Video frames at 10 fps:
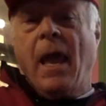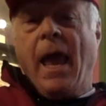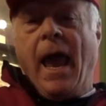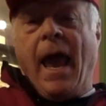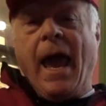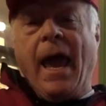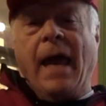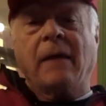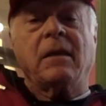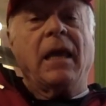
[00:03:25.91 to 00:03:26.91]

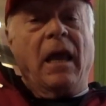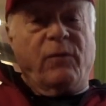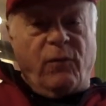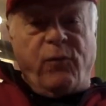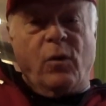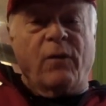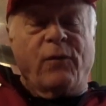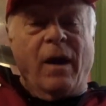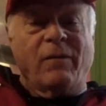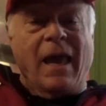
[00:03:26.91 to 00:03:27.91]
And after
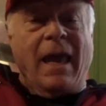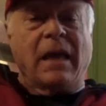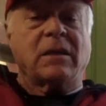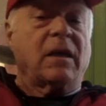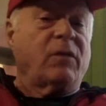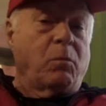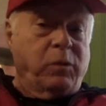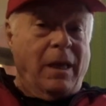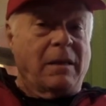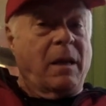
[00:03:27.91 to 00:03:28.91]
45 days, if the
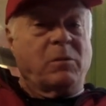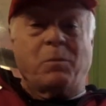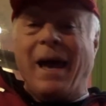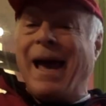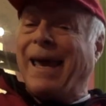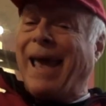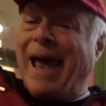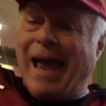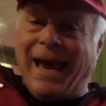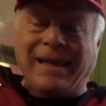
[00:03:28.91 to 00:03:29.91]
plan comes back
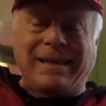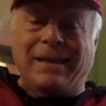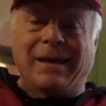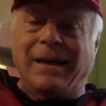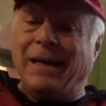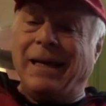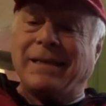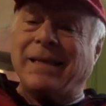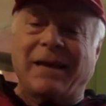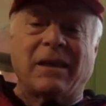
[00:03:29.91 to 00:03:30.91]
and it's
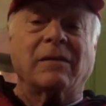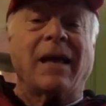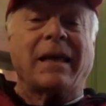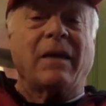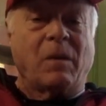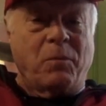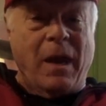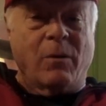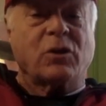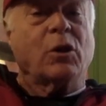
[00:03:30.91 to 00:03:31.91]
not to the liking of the
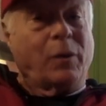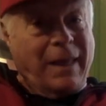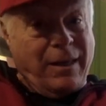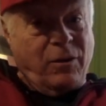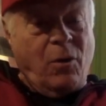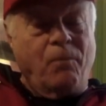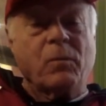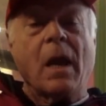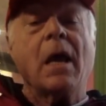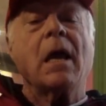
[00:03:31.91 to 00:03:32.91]
parents, you know what they could do?
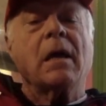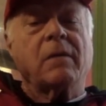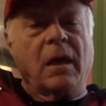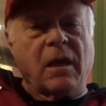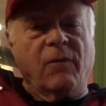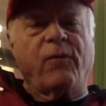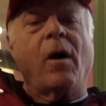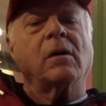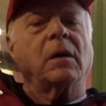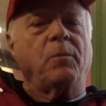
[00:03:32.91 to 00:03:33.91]
They can
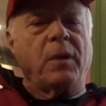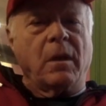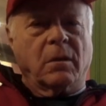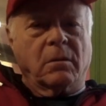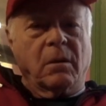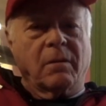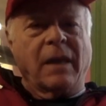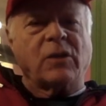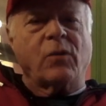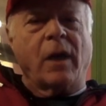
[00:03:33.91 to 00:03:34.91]
file an appeal.
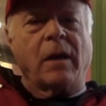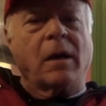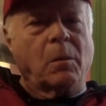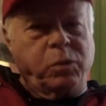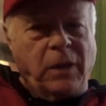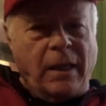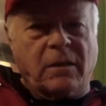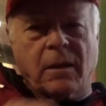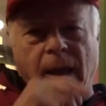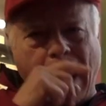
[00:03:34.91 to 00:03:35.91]
That's right, a complaint.
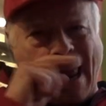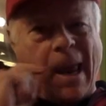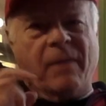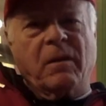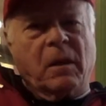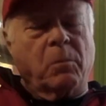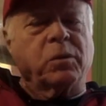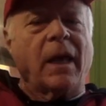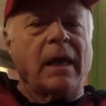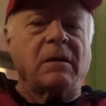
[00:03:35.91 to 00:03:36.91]
And the
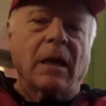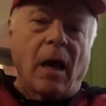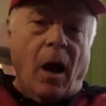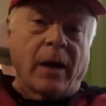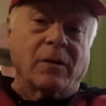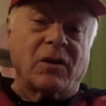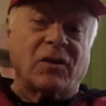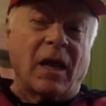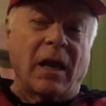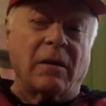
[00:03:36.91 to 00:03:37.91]
complaint, I
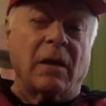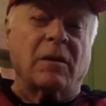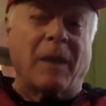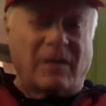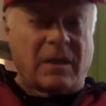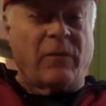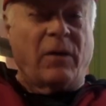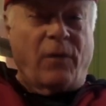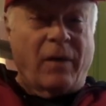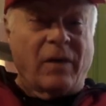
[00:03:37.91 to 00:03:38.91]
understand, it's about
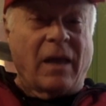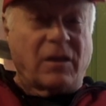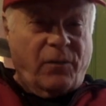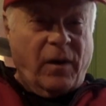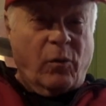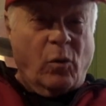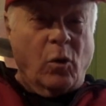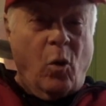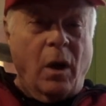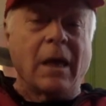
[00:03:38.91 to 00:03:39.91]
75 days. The federal
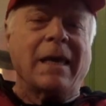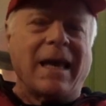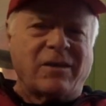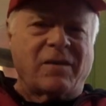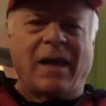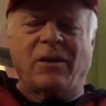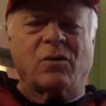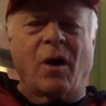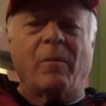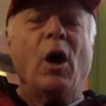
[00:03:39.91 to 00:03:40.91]
law, yes, it takes
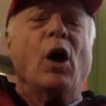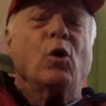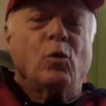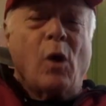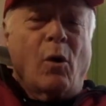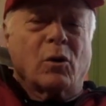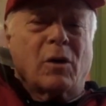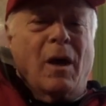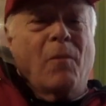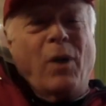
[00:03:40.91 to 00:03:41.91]
time. And who knows?
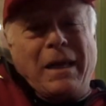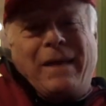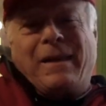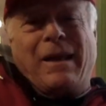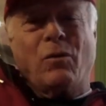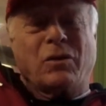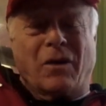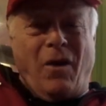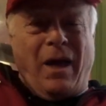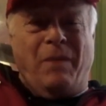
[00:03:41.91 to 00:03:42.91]
By the end of those
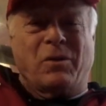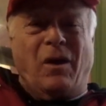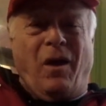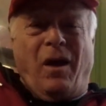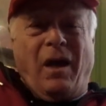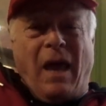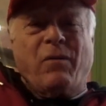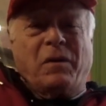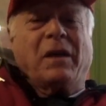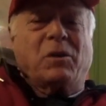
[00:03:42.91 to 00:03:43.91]
times,
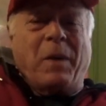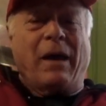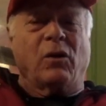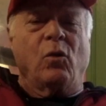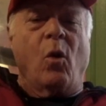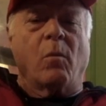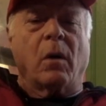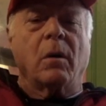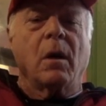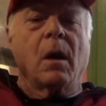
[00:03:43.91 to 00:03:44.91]
everything is back to normal.
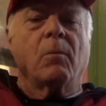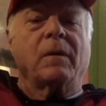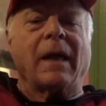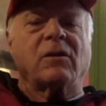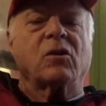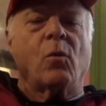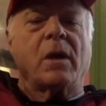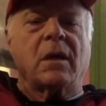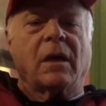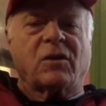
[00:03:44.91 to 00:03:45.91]
But that's the way
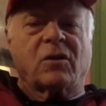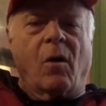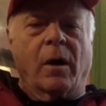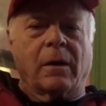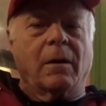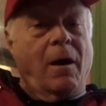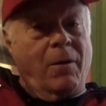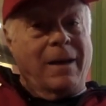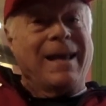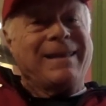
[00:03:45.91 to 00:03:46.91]
you get started. All
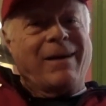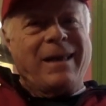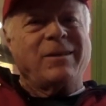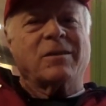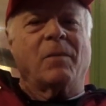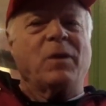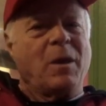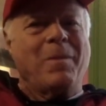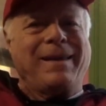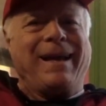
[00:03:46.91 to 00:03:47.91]
right? Now, here's something you
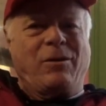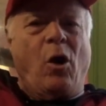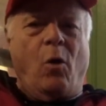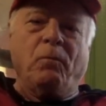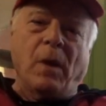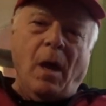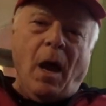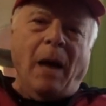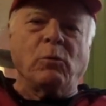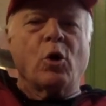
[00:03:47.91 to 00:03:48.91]
may not know.
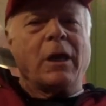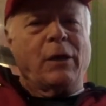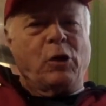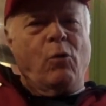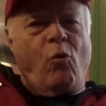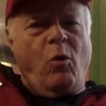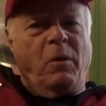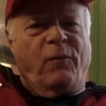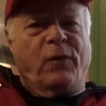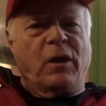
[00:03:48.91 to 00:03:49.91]
I'm looking at the enrollment
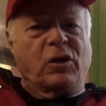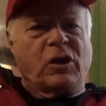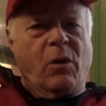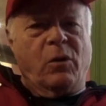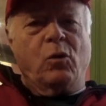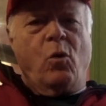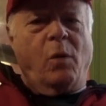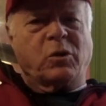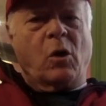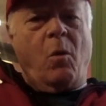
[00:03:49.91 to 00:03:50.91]
figures here in New Hope
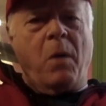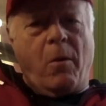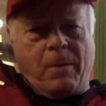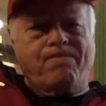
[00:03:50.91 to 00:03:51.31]
Solebury.